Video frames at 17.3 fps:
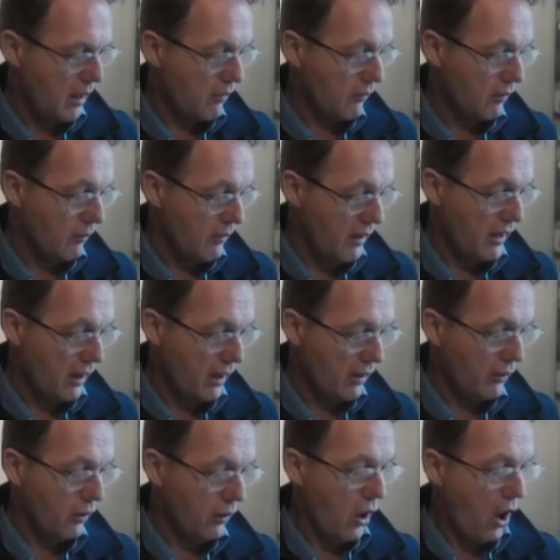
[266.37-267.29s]
From then
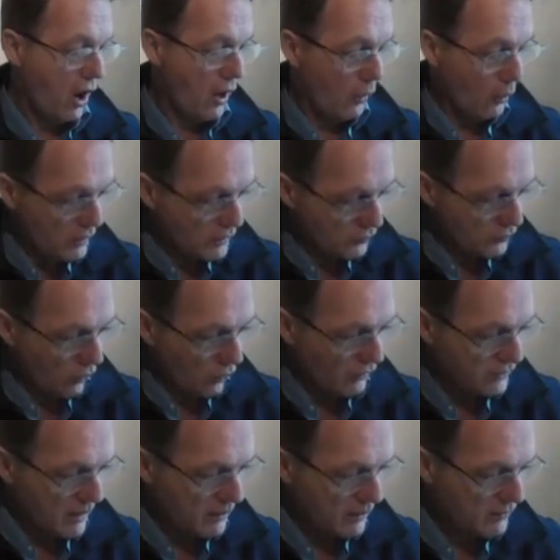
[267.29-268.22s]
on, I always
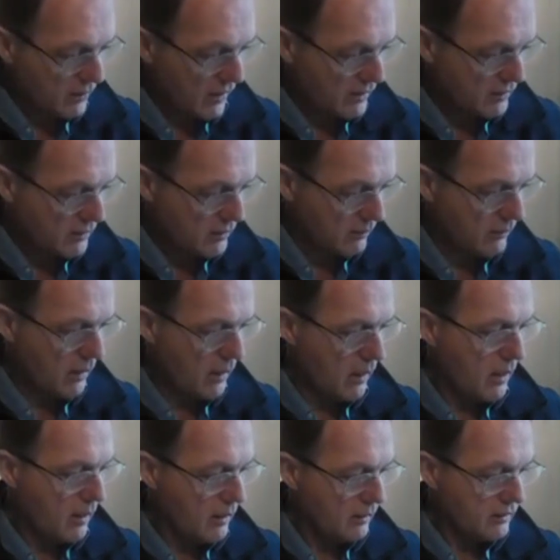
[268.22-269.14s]
fought the temptation
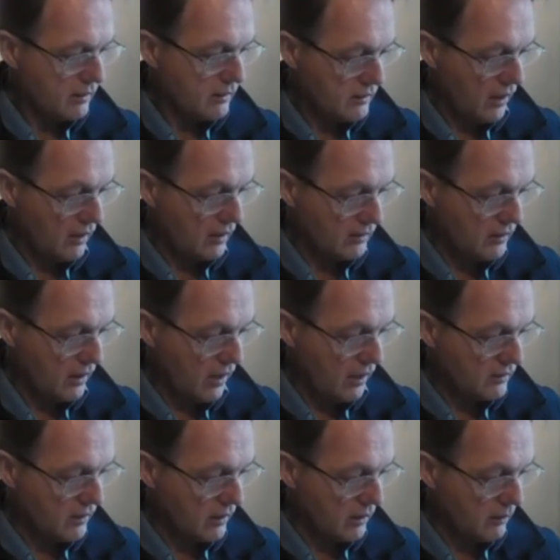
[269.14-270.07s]
to start
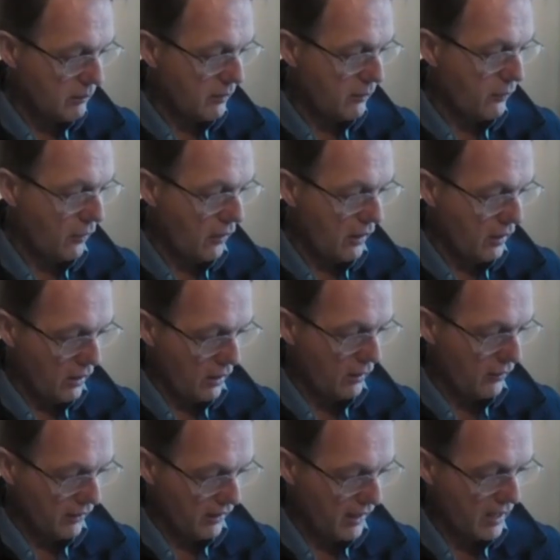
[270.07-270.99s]
dancing before I
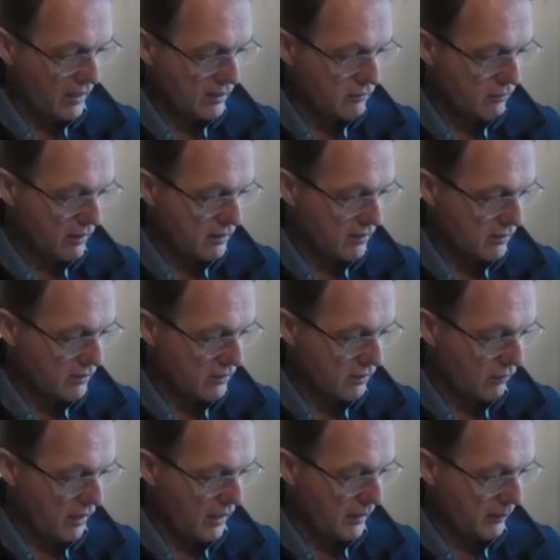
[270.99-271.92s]
heard the cash
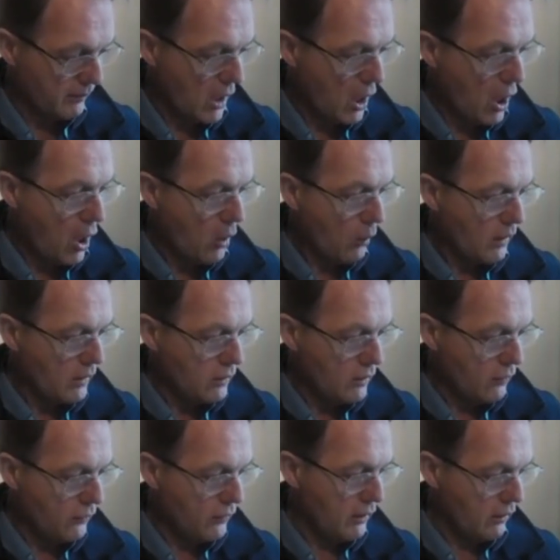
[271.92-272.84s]
register ring. Yeah. When
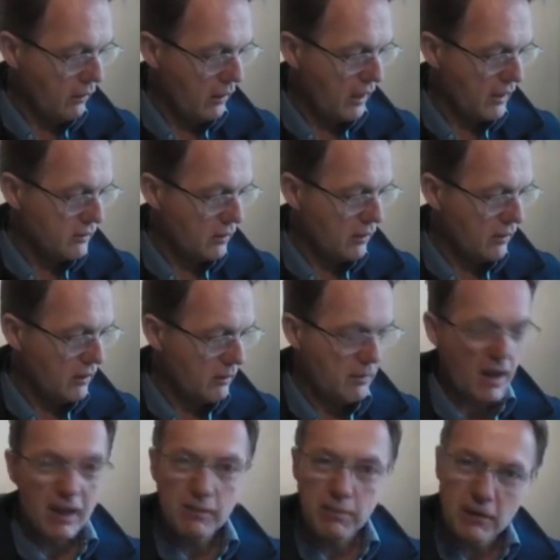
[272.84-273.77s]
you feel like doing the
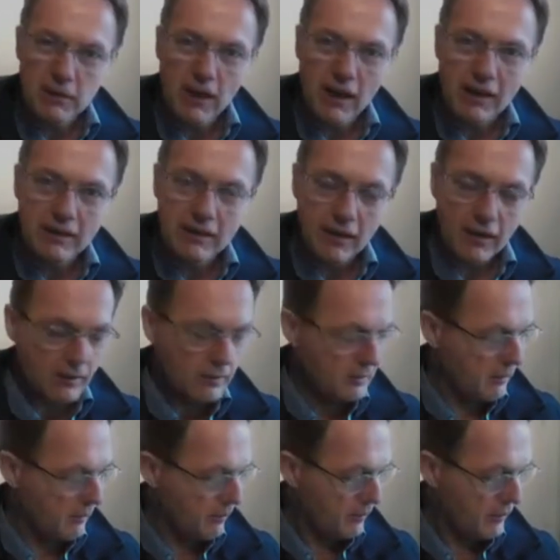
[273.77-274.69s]
mashed potatoes.